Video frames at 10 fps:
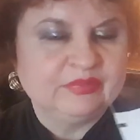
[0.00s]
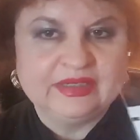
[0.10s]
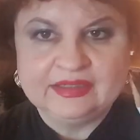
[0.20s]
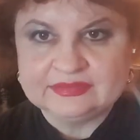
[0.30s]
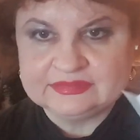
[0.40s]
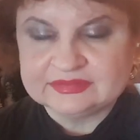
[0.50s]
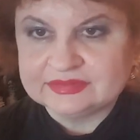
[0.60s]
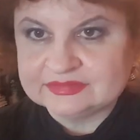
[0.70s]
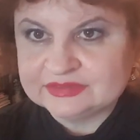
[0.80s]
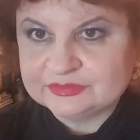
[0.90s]
But
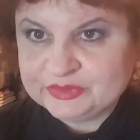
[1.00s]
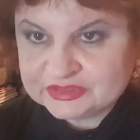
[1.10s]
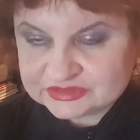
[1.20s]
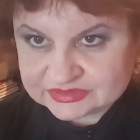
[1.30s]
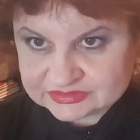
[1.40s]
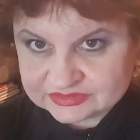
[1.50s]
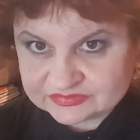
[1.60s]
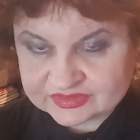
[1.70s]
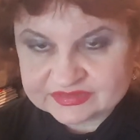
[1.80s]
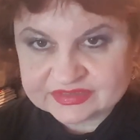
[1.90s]
the picture is in
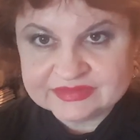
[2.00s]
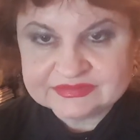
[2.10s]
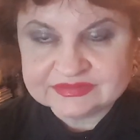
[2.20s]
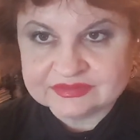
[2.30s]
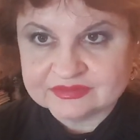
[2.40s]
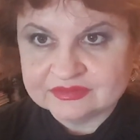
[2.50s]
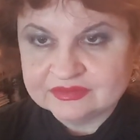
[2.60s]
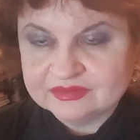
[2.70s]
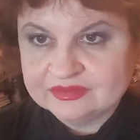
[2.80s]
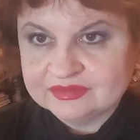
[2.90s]
Fragrantica.
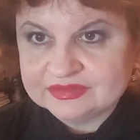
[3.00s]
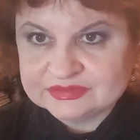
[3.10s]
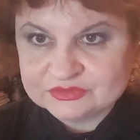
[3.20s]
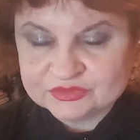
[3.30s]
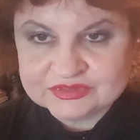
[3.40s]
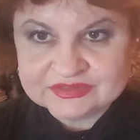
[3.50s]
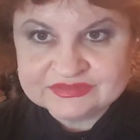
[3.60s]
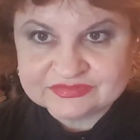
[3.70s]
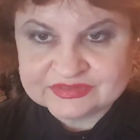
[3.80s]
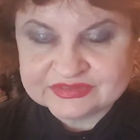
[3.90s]
It's a totally
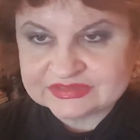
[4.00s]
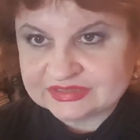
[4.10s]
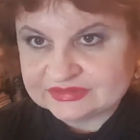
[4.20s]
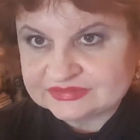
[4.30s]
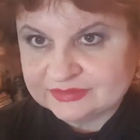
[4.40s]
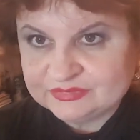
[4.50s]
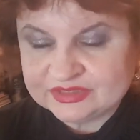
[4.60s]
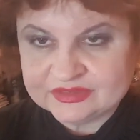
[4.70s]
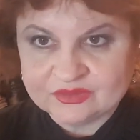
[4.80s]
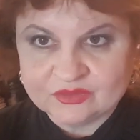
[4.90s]
different. It's like
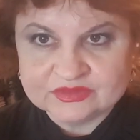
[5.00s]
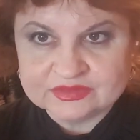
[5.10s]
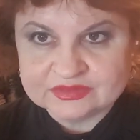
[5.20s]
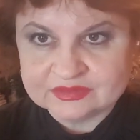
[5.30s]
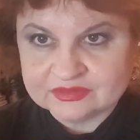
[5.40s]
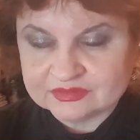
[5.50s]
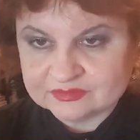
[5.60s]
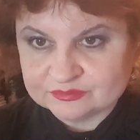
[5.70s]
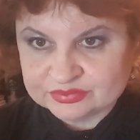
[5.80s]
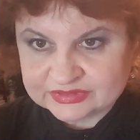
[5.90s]
something on
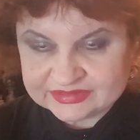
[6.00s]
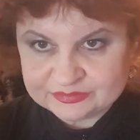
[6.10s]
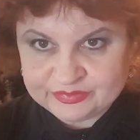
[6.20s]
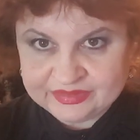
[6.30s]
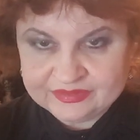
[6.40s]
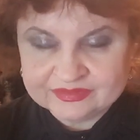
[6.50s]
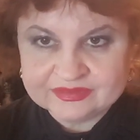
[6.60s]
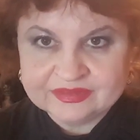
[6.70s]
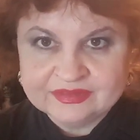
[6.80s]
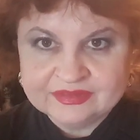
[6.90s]
a bright pink,
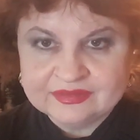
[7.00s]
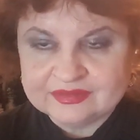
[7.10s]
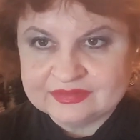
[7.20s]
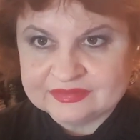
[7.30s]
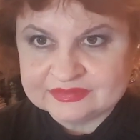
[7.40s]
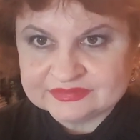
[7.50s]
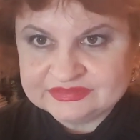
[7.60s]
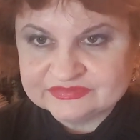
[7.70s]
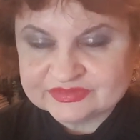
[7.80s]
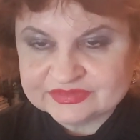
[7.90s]

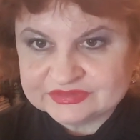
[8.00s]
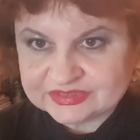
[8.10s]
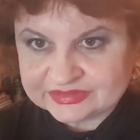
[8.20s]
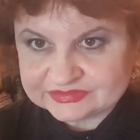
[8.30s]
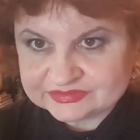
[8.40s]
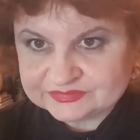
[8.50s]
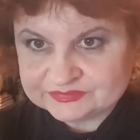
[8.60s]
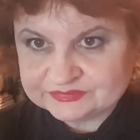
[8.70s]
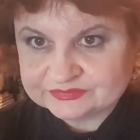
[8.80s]
different dress.